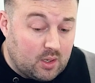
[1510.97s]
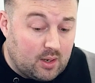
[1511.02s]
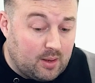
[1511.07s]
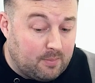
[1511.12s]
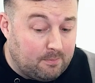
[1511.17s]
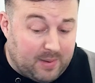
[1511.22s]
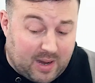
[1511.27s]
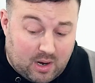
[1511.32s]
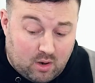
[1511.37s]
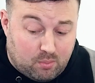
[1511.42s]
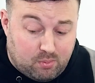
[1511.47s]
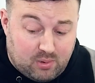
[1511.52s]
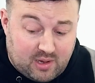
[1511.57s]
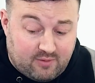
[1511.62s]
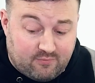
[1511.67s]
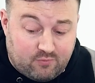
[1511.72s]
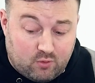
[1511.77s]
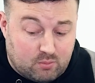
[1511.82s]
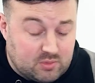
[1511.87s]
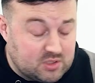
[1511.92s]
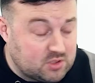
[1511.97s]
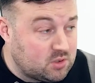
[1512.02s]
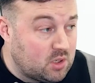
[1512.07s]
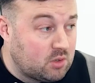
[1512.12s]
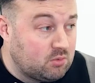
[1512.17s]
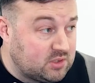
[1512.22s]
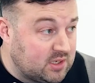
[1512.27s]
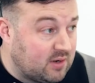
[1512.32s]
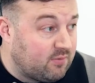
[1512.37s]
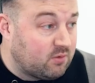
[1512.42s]
and Power Platform is
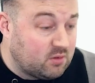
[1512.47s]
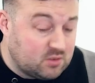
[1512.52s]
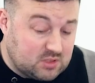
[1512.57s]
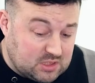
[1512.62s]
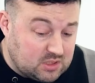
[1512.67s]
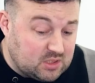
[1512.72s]
no different.